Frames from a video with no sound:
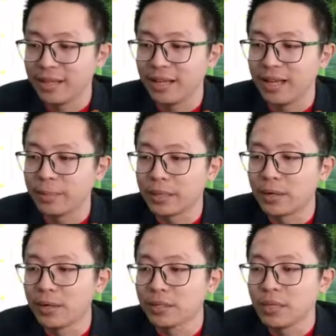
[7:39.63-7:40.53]

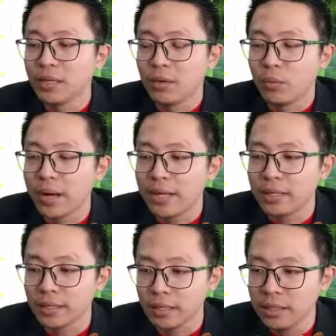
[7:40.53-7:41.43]
Because why
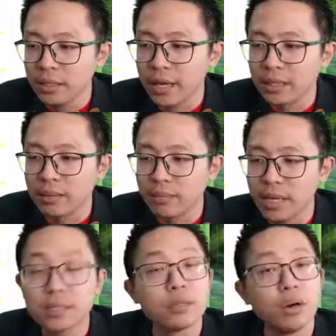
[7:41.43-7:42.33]
the E and the
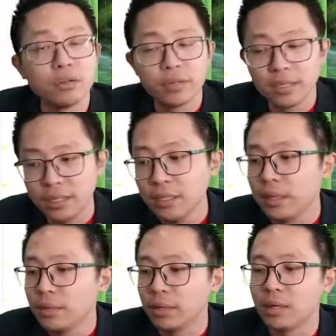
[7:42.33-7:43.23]
mass gone already?
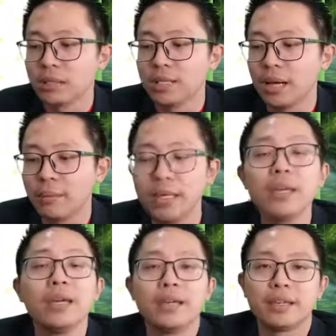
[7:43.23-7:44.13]
Because they are being
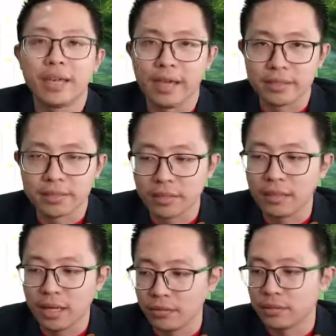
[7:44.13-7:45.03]
cancel
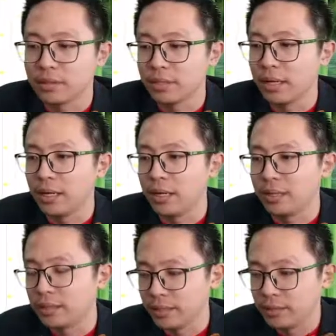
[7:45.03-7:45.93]
out.
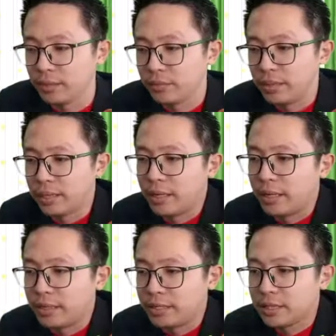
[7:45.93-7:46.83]
We
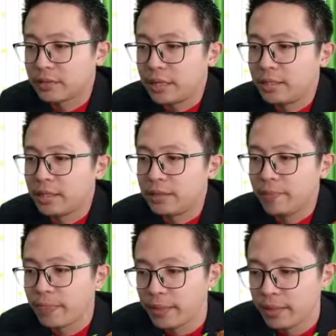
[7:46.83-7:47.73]
can just write here
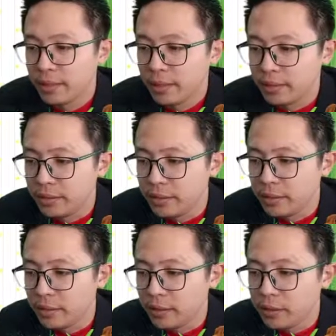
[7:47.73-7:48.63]

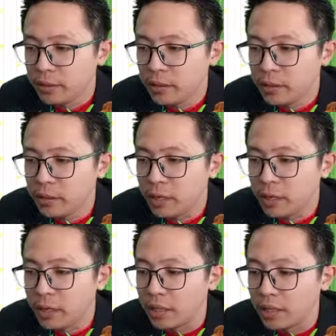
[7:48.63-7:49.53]
the E
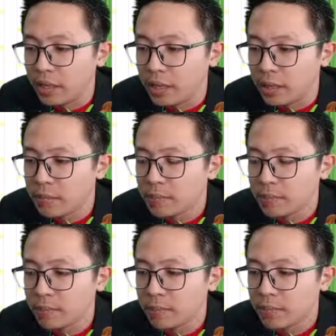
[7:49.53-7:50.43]
and M.
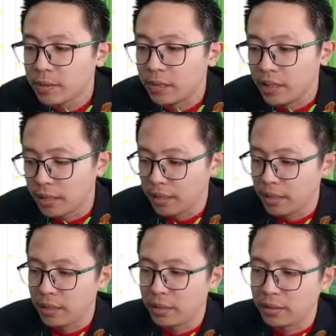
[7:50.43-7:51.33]

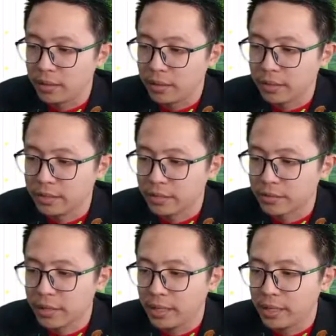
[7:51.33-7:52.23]
I just
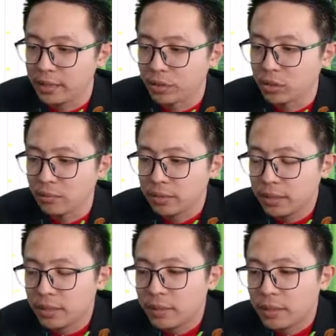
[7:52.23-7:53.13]
write at the top here.
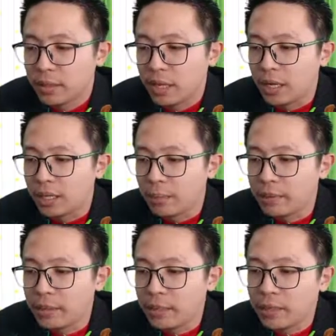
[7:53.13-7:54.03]
They are
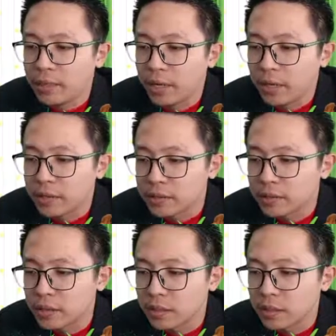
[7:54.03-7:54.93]
being
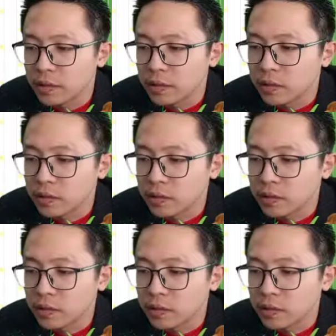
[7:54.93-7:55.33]
cancelled.